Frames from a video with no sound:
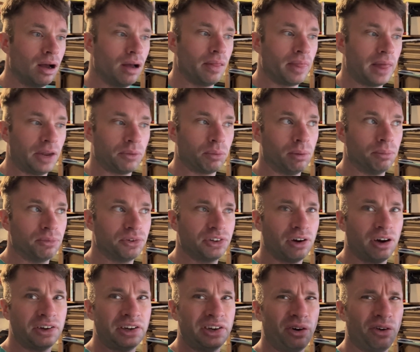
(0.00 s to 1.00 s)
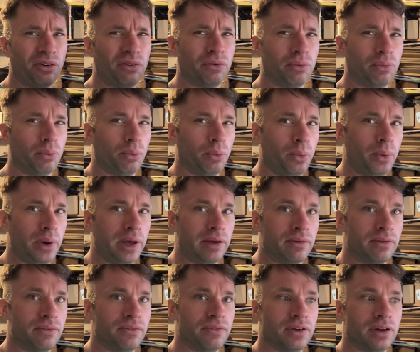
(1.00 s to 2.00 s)
that's what I'm started off
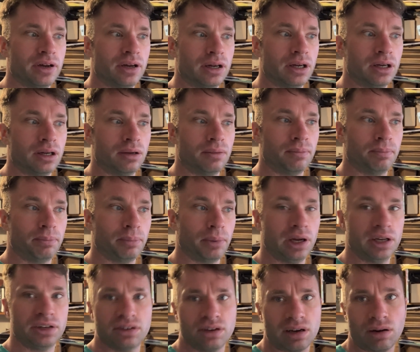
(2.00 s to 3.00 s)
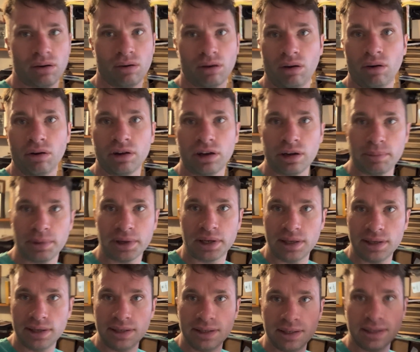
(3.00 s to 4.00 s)
with. But it took a lot longer
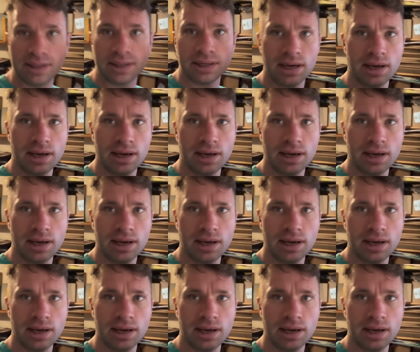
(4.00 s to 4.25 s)
because